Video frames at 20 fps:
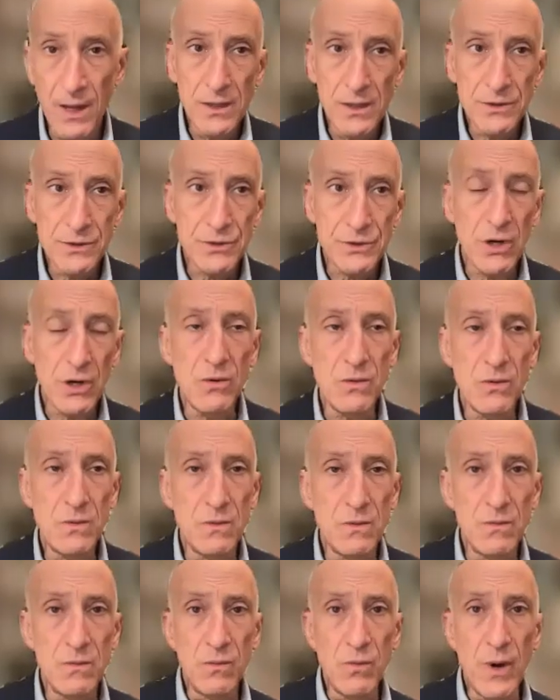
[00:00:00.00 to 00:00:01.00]

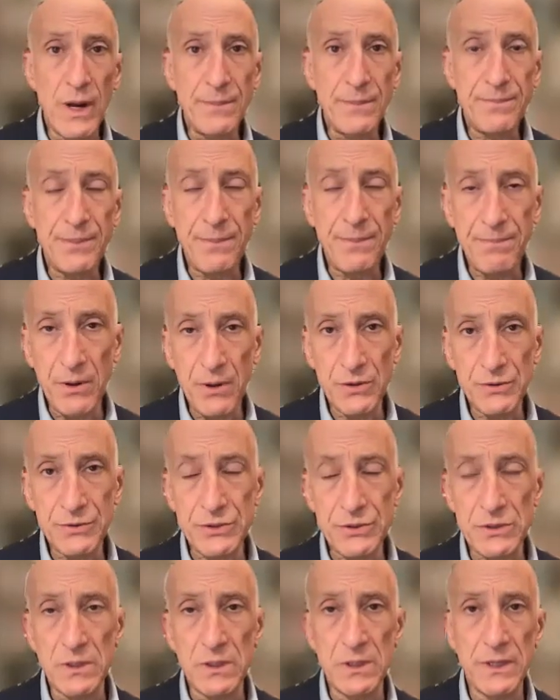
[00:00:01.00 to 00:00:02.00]
So one
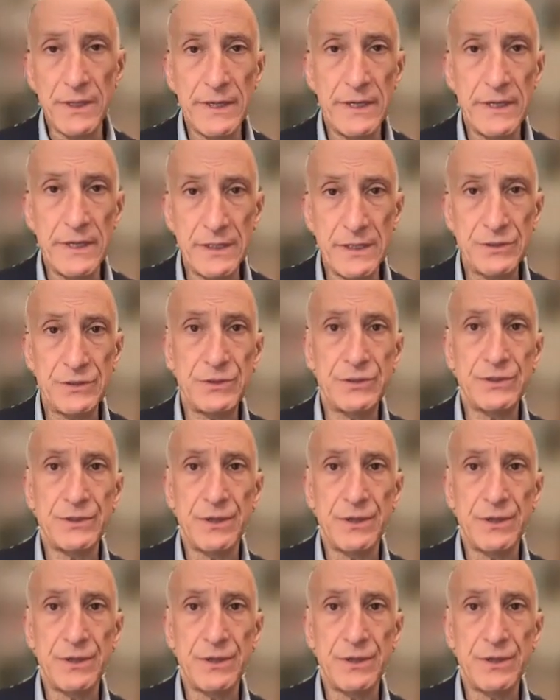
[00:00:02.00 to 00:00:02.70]
proposal is